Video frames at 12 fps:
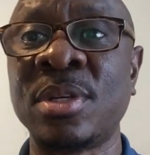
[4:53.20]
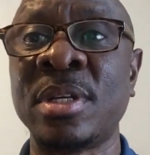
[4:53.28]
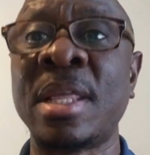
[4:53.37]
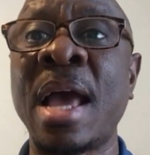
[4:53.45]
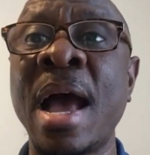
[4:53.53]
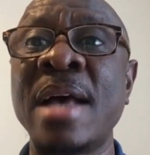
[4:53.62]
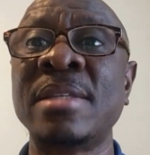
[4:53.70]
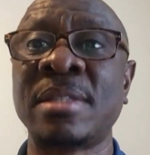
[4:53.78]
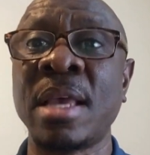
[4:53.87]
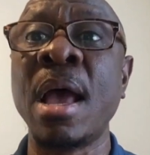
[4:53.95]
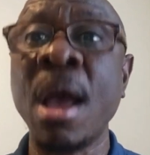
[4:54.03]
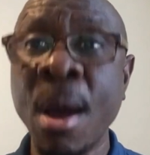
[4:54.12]
it has
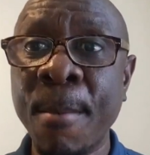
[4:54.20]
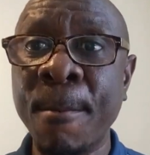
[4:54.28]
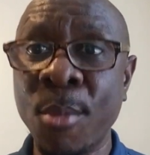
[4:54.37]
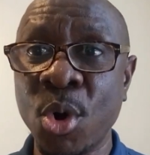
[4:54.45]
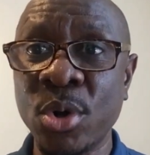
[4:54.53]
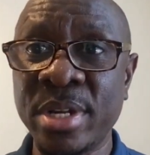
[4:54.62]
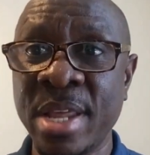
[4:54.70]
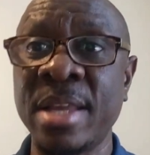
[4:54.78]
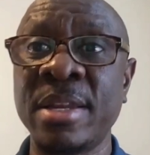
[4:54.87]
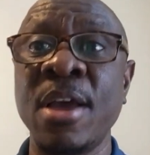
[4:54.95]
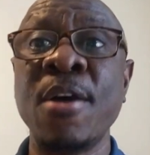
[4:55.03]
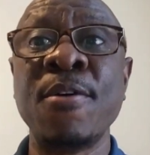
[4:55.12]
uh, more
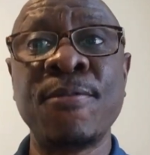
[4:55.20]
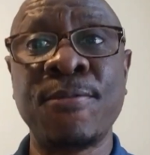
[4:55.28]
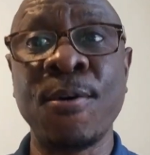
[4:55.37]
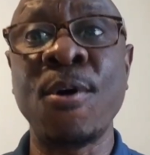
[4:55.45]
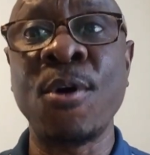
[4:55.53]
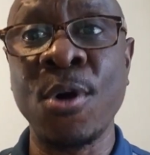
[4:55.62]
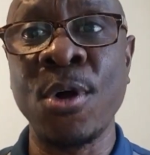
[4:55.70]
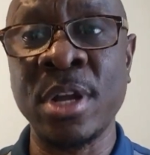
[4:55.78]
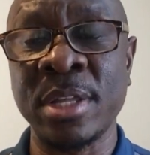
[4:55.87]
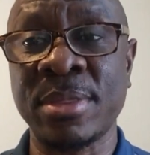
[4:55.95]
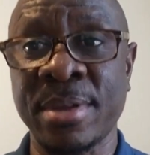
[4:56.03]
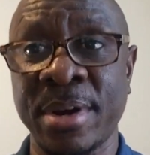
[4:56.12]
than four,
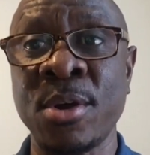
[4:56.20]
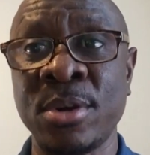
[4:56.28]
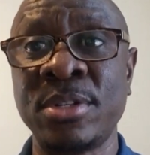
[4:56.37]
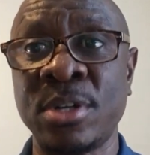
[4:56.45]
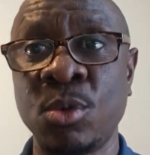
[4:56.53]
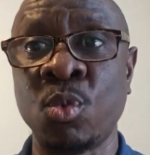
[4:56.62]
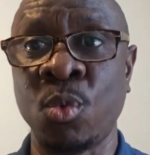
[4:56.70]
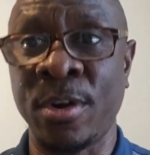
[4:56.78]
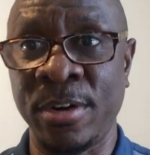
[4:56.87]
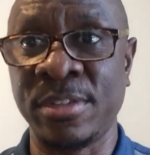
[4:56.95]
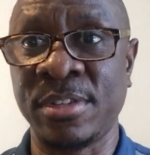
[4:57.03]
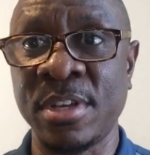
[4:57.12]
uh, three hundred
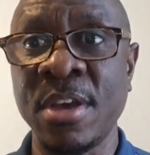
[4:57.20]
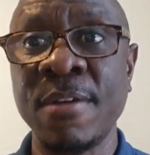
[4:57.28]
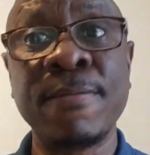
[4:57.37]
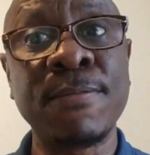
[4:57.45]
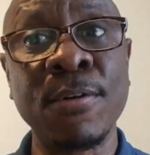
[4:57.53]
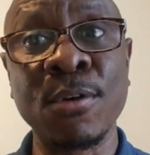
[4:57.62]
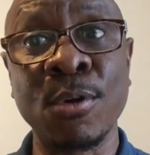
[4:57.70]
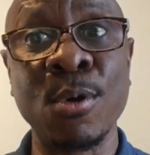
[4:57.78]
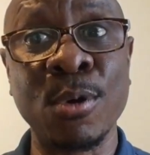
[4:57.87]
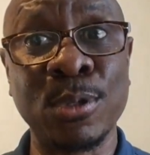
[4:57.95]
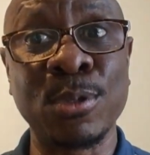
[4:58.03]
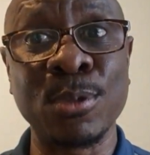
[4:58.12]
words for
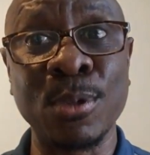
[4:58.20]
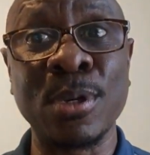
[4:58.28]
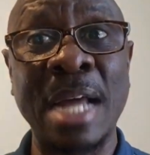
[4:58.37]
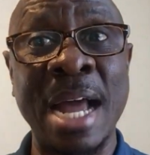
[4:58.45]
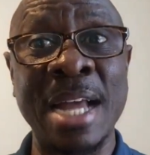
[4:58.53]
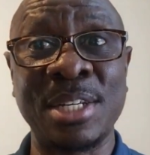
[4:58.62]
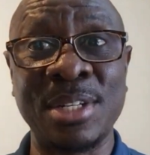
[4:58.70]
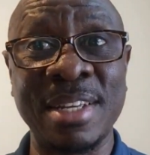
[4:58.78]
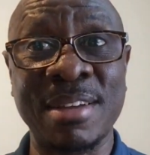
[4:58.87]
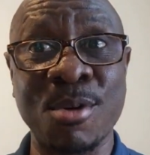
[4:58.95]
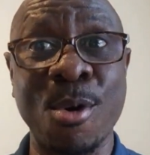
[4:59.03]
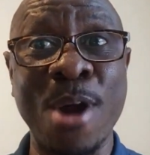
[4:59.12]
Google to actually
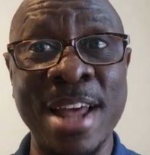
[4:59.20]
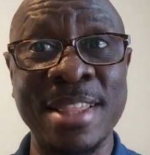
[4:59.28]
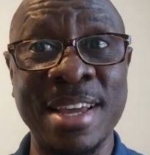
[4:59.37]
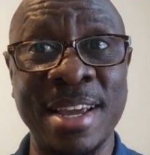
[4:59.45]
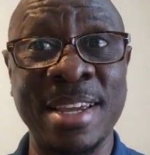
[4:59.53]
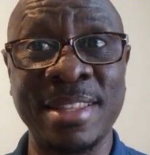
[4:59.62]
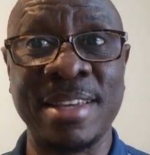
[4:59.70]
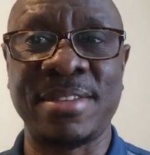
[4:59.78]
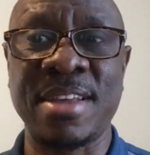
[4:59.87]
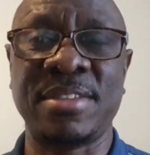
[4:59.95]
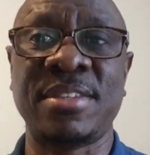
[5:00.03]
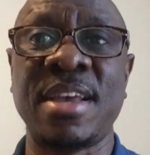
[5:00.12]
crawl and index
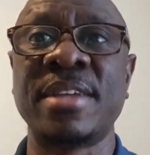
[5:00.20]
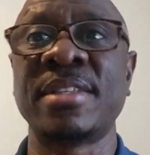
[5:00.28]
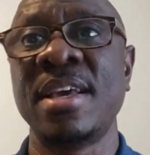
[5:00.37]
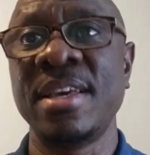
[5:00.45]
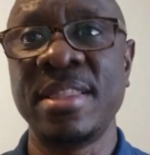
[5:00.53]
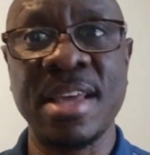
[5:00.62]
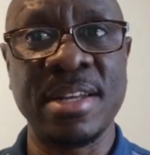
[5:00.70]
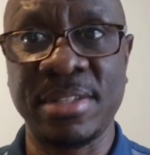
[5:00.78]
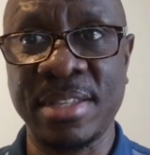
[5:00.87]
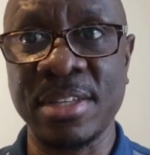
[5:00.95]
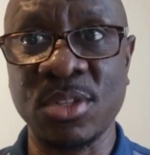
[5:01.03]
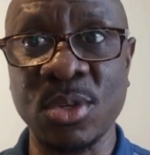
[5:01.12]
that site. That is,
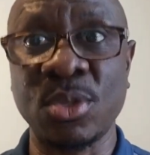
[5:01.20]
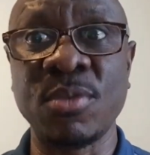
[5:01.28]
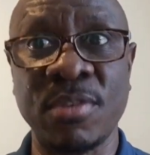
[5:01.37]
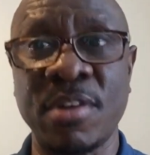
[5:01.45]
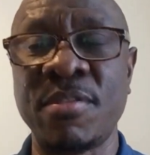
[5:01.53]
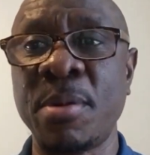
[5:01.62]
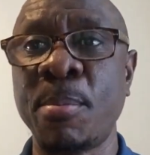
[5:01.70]
that's also very